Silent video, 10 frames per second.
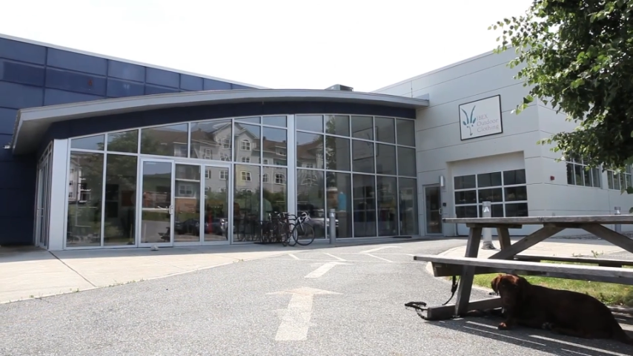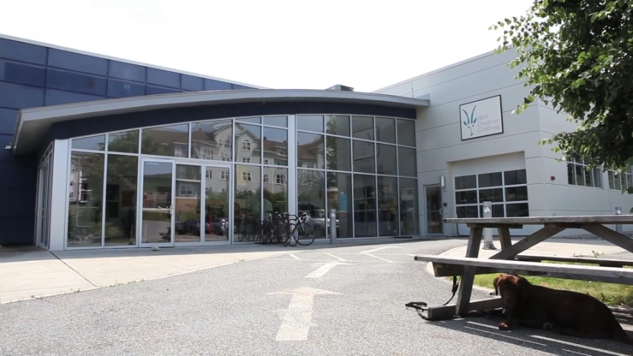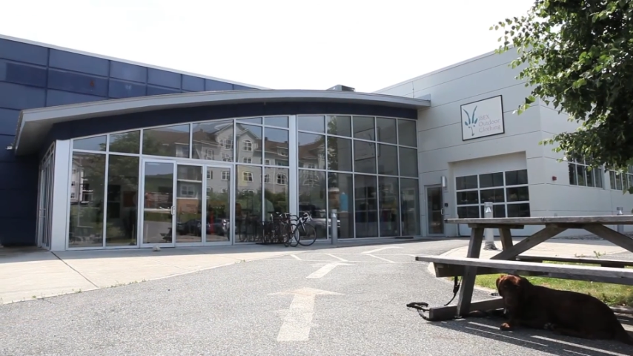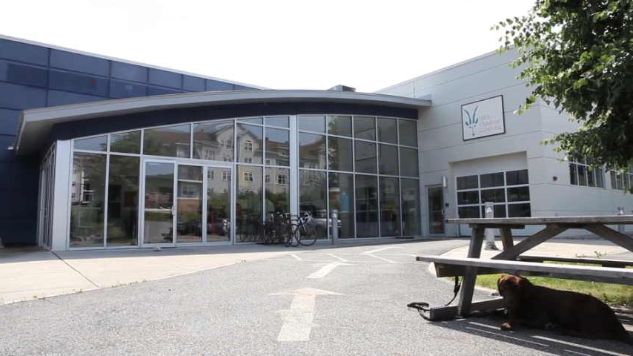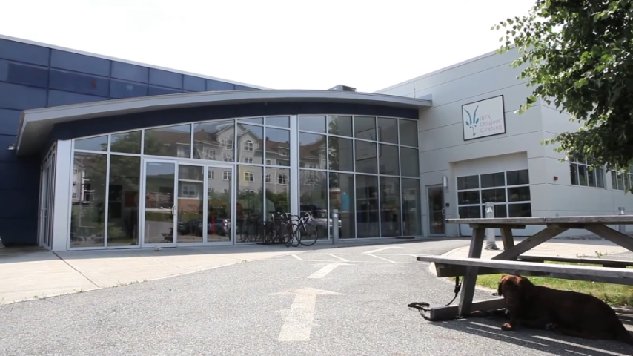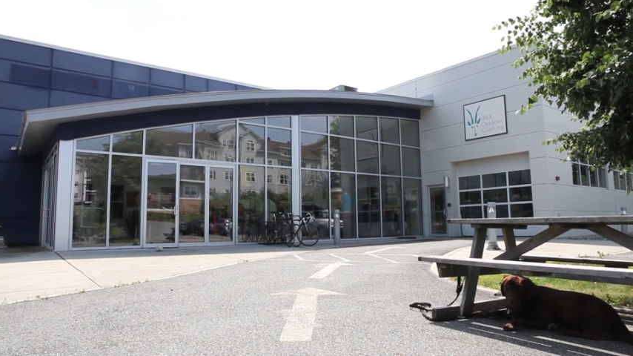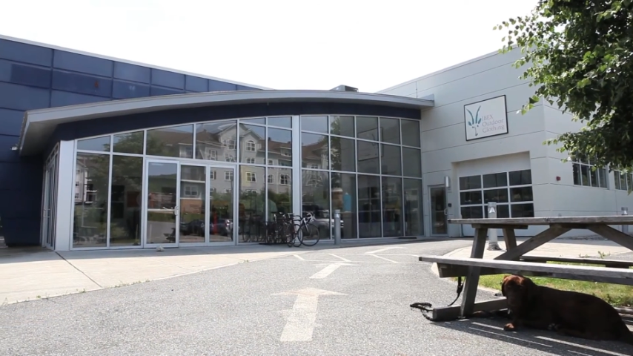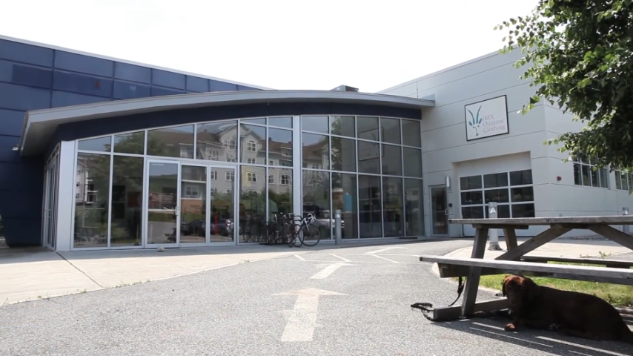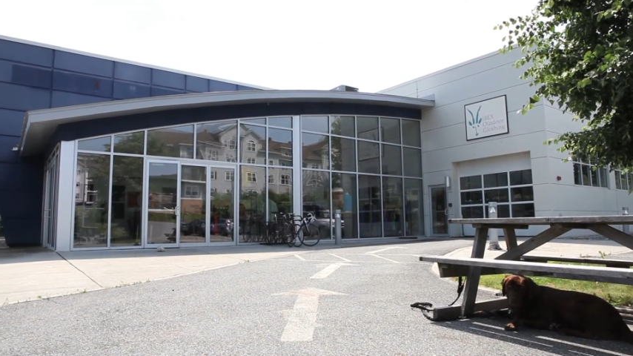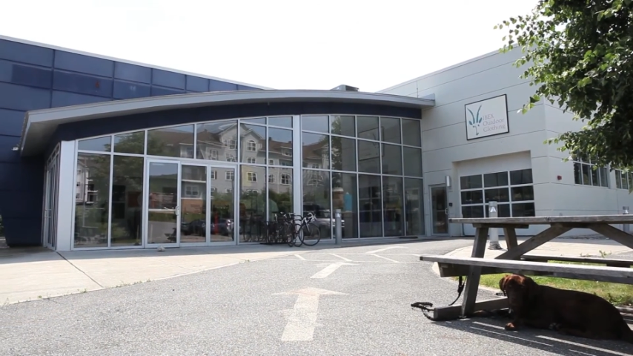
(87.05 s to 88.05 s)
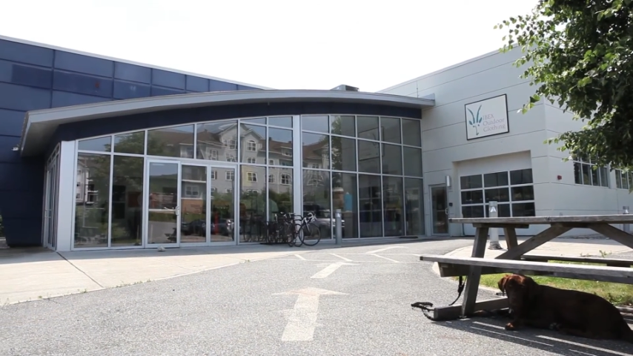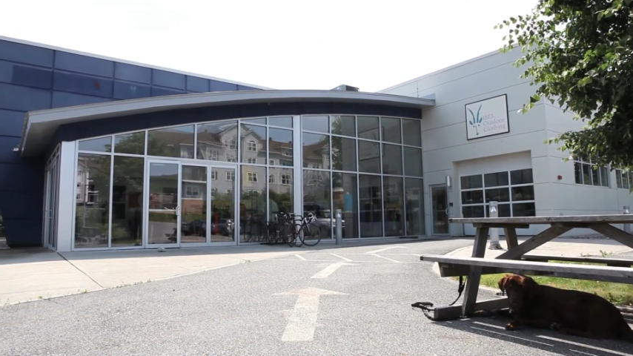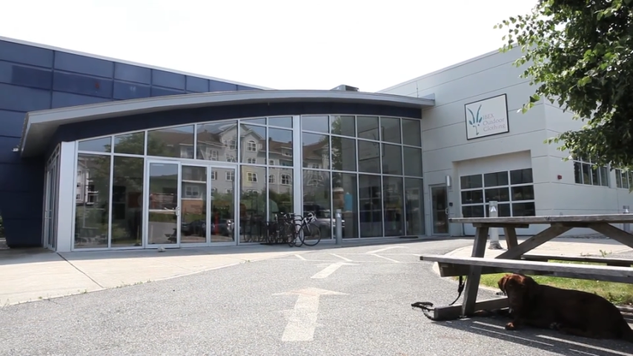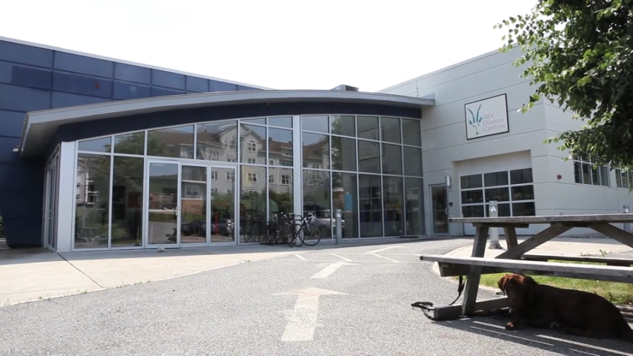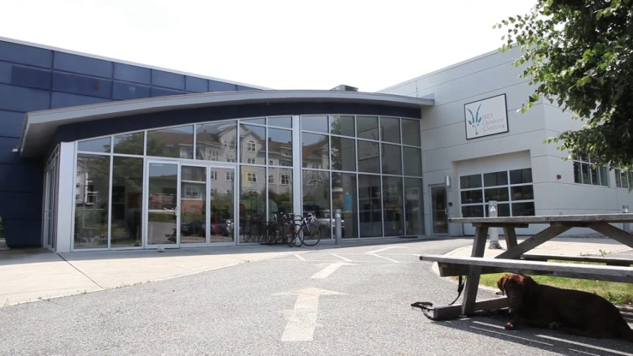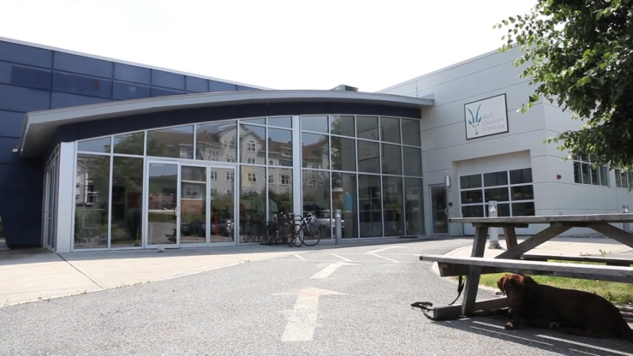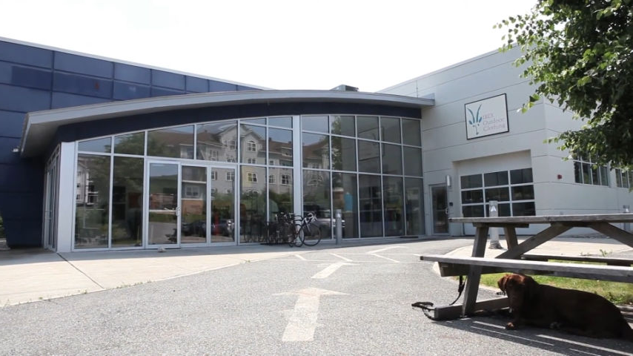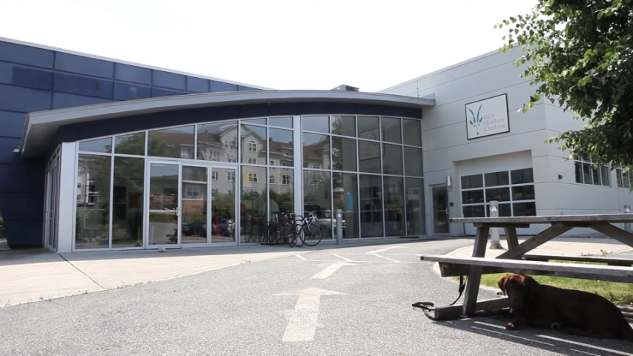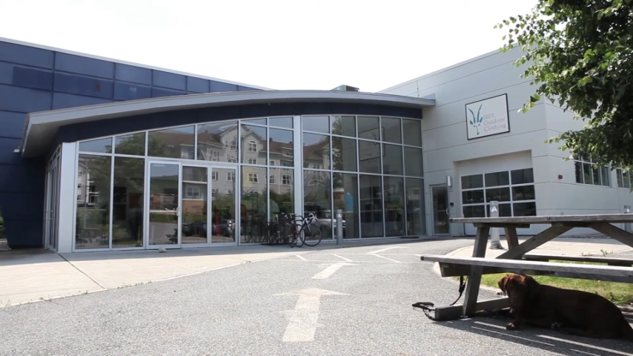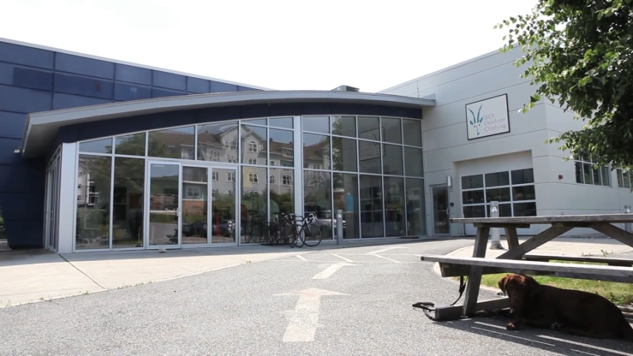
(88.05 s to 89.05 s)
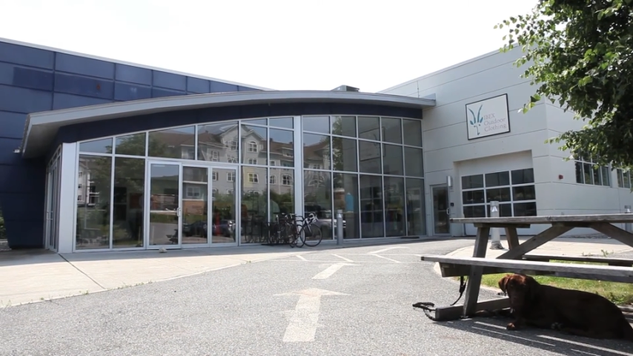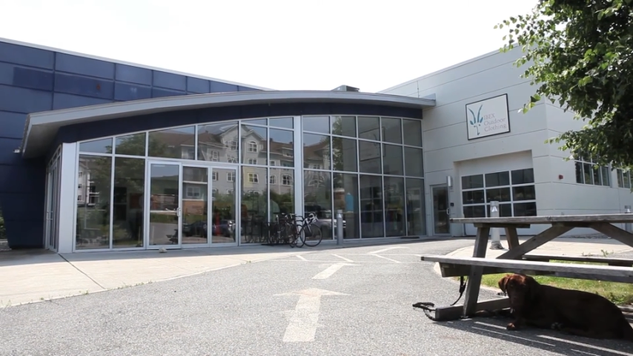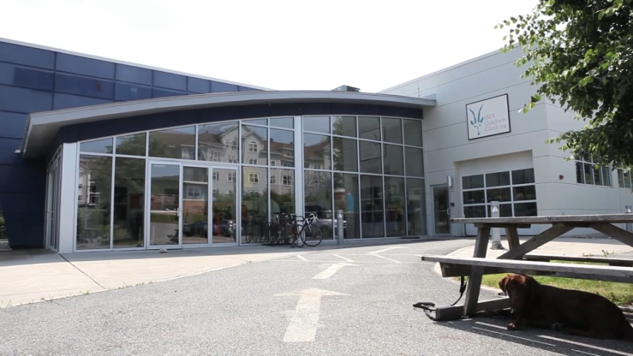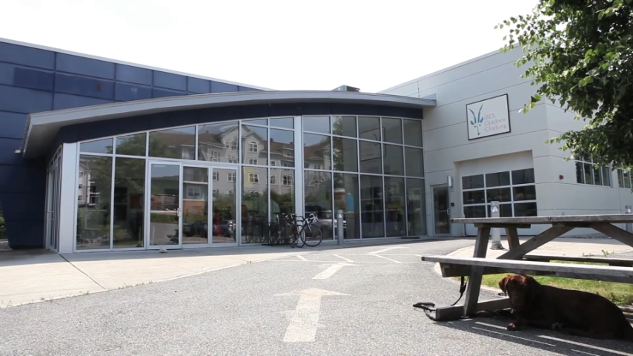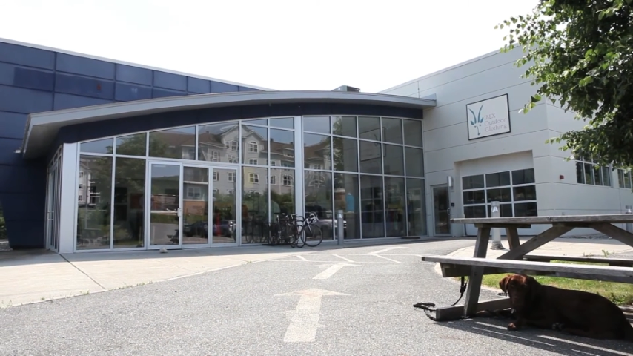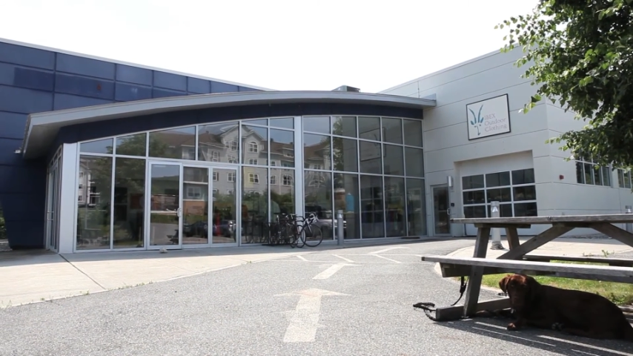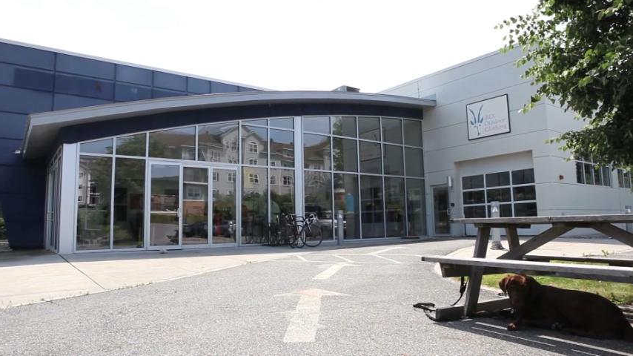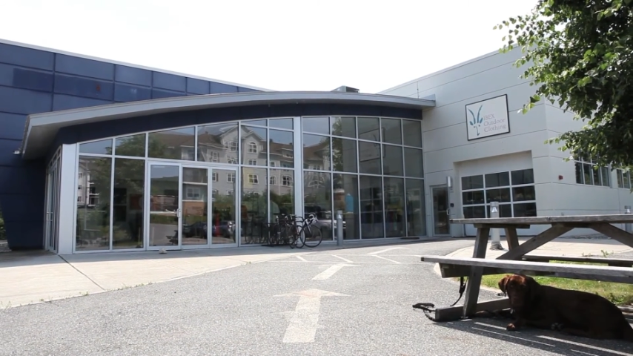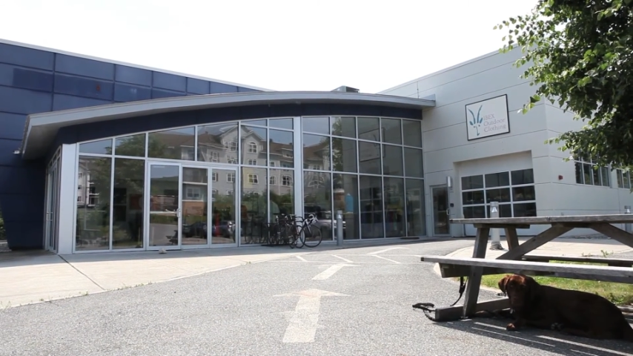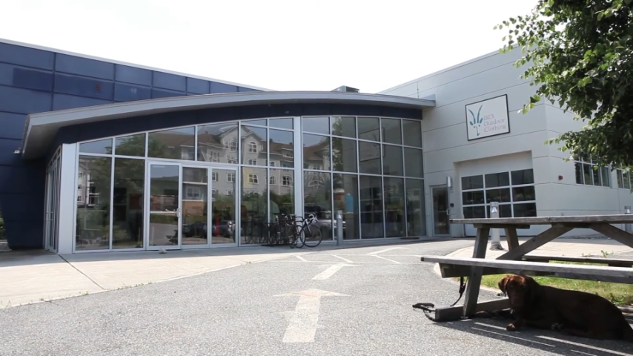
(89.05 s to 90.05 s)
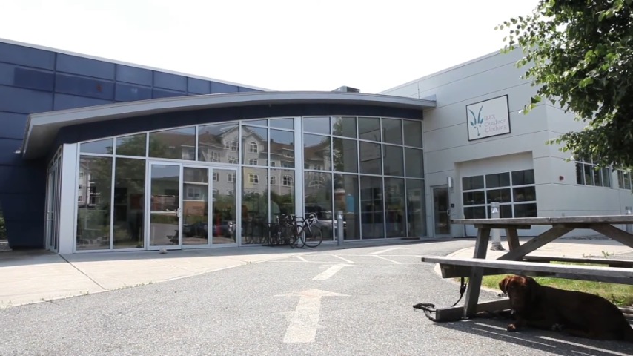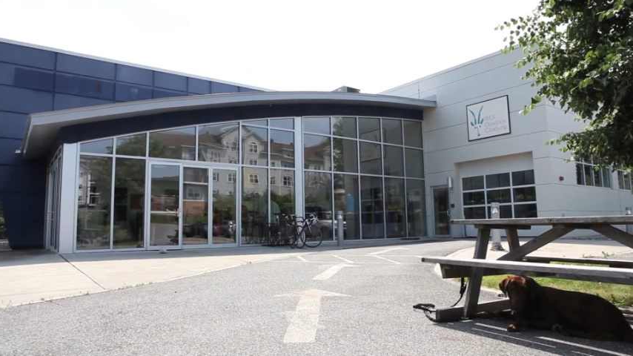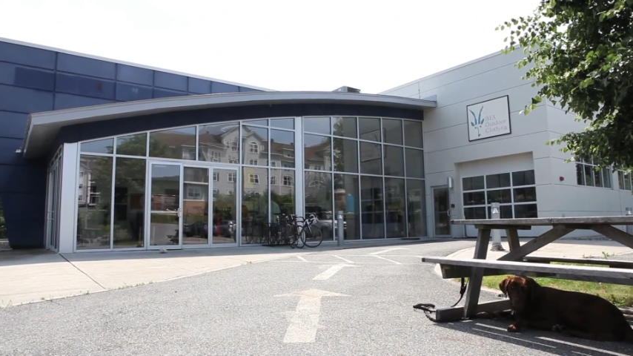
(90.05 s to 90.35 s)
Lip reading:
[unreadable: no face in view]